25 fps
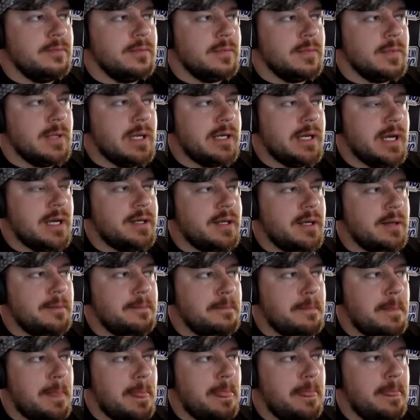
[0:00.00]
Any idea?
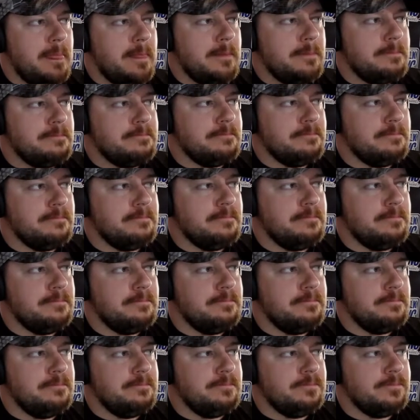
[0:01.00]
Hmm?
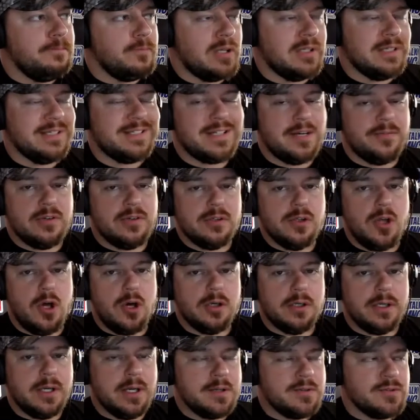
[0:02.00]
Or at least every
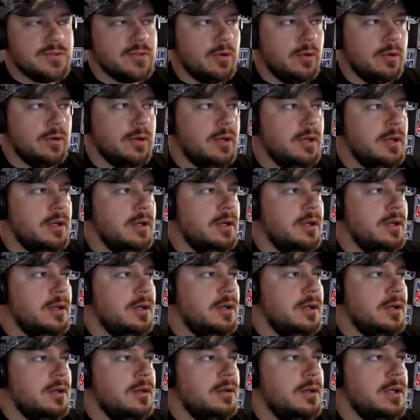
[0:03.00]
long gun sold.
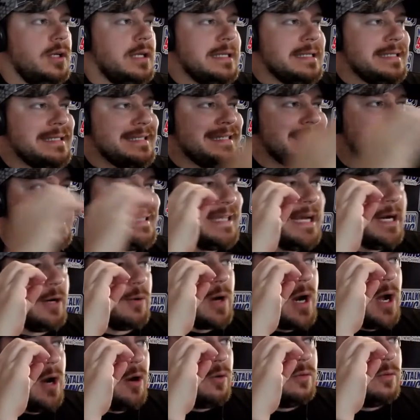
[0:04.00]

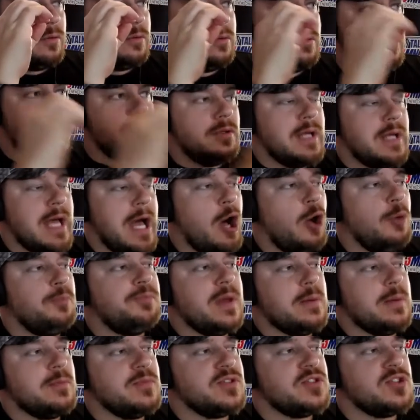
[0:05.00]
Zero. Help
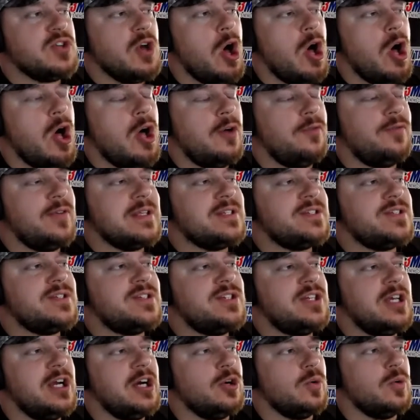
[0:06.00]
them solve
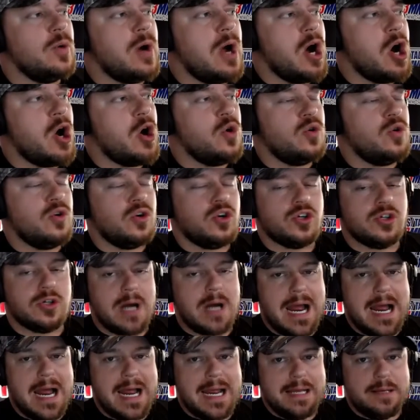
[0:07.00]
zero
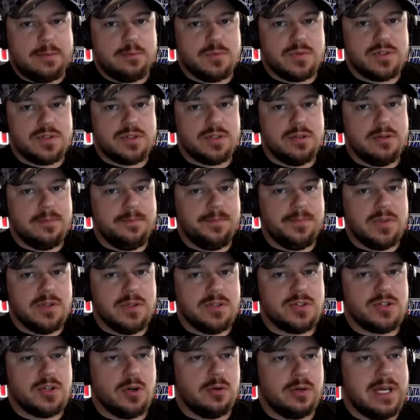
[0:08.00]
crimes.
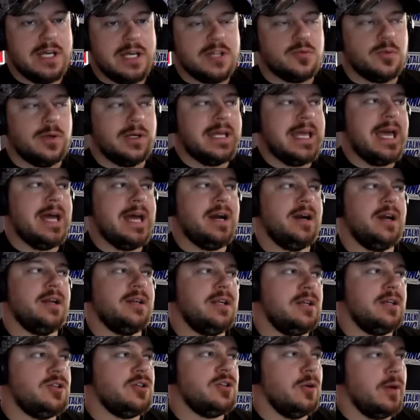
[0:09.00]
So guess what Canada
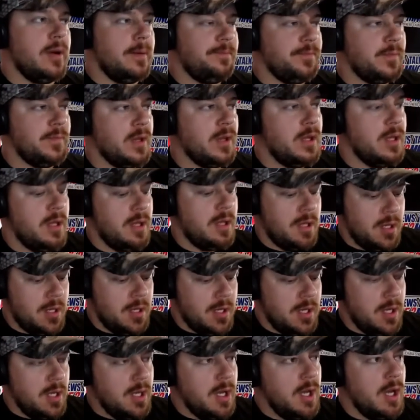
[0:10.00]
did to it?
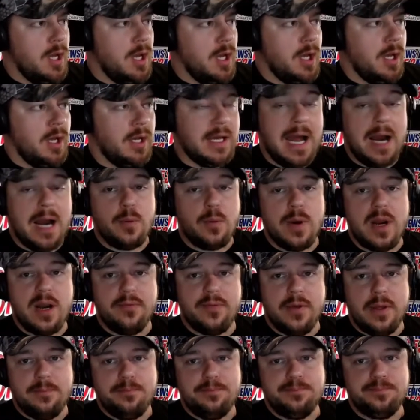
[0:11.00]
Got rid
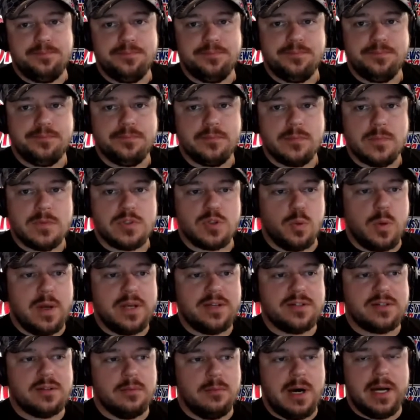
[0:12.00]
of it. It's a
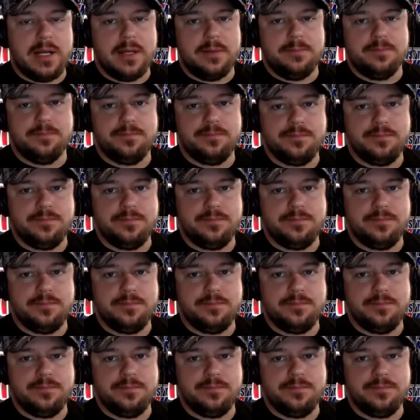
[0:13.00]
waste of money.